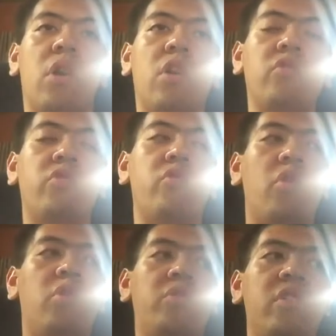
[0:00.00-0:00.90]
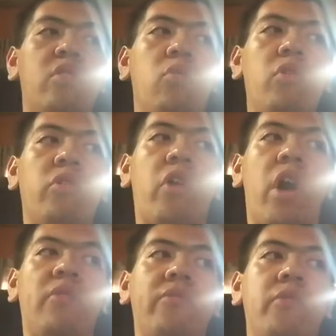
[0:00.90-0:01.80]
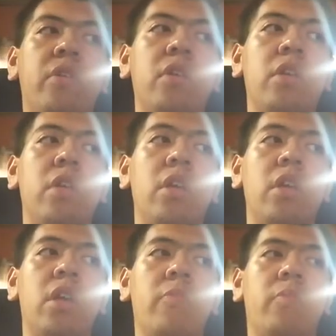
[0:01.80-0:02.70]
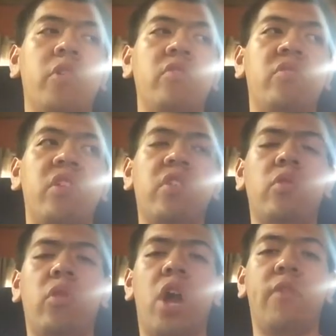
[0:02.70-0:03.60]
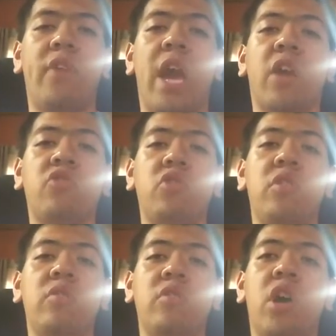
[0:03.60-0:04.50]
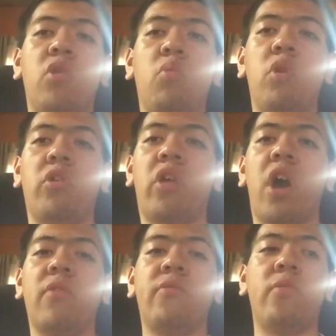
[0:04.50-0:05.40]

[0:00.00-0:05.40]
are just those in the real life, but instead of live action, not a real life.